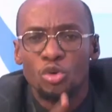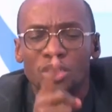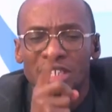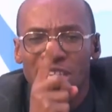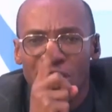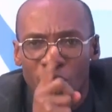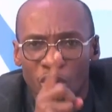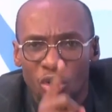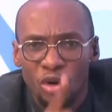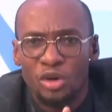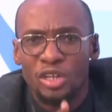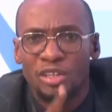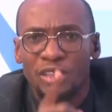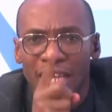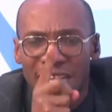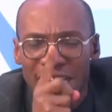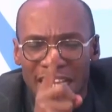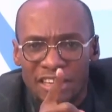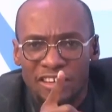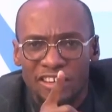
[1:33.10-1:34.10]
downloading
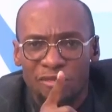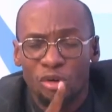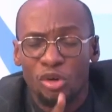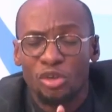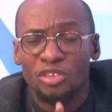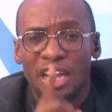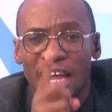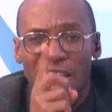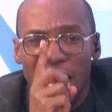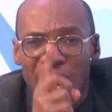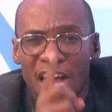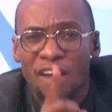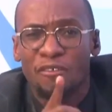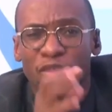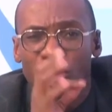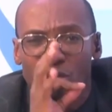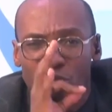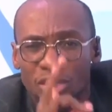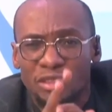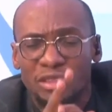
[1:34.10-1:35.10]
the InDrive because I
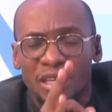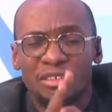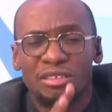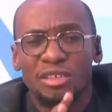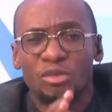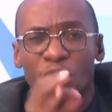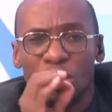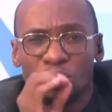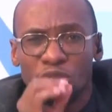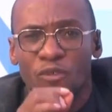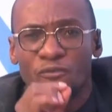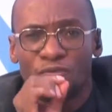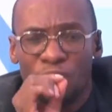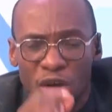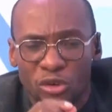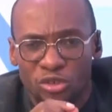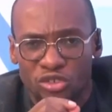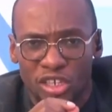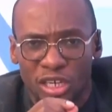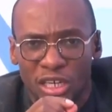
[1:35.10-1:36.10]
have 3,000 worth of
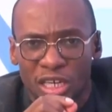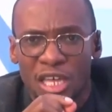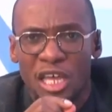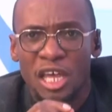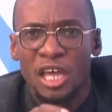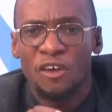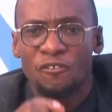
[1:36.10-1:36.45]
voucher